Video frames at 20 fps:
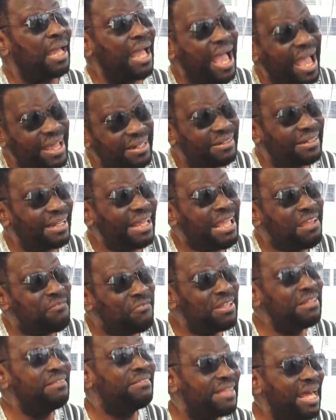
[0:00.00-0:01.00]
And
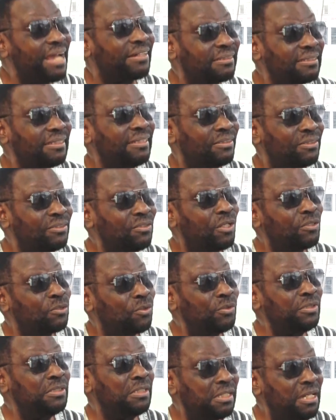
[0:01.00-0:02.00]
even that is not
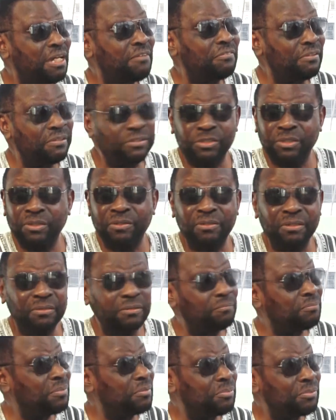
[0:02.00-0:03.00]
good enough. And so
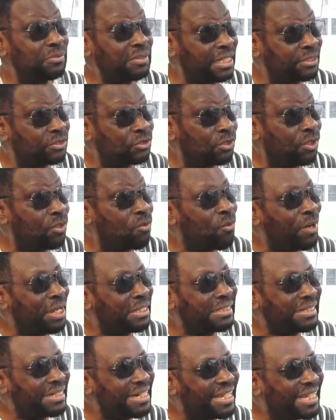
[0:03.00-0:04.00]
people I saw were
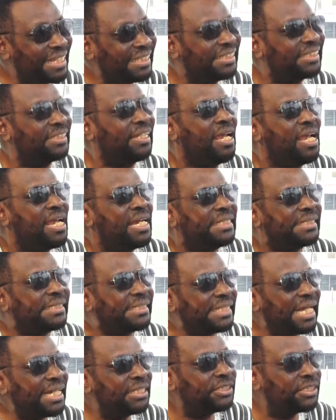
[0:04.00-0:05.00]
drinking
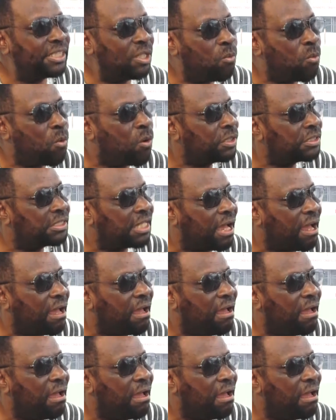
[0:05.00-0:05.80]
sachet water.